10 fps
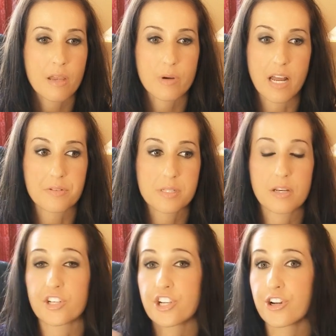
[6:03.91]
What else
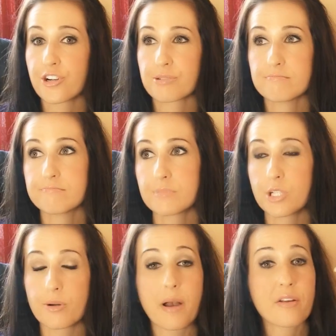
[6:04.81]
here?
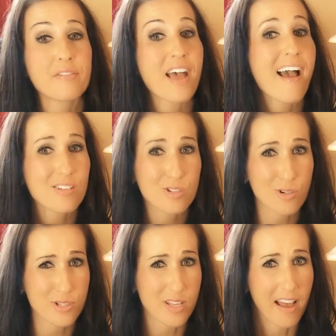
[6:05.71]
Your amount of
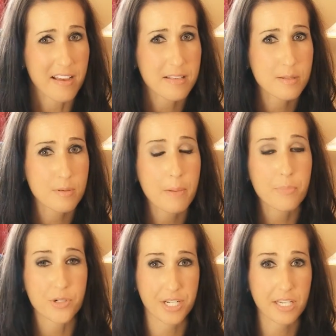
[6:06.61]
exercise,
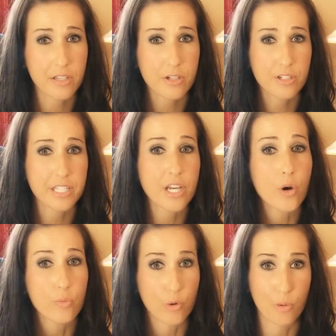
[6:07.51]
particularly
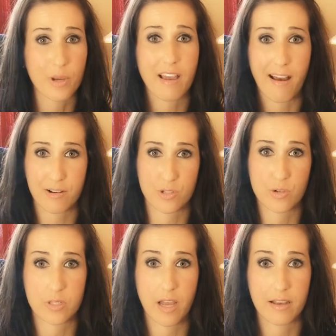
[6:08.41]
aerobic
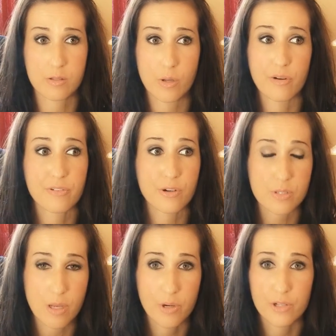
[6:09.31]
exercise. So if you're
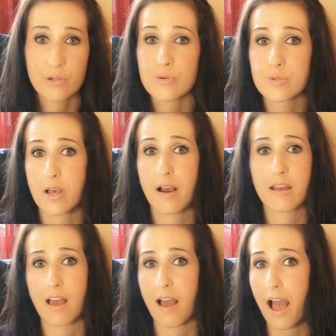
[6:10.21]
someone who's
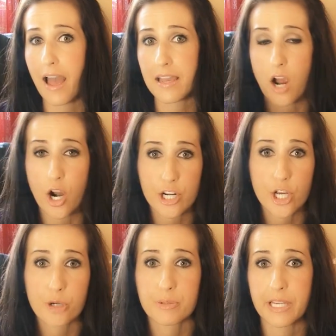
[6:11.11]
on a high
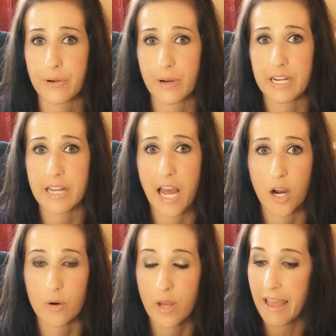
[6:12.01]
cardio plan right
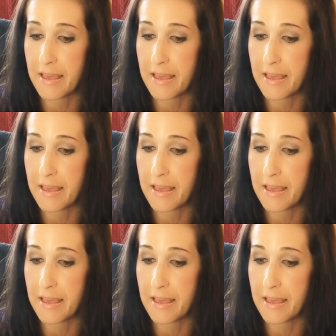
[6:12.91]
now,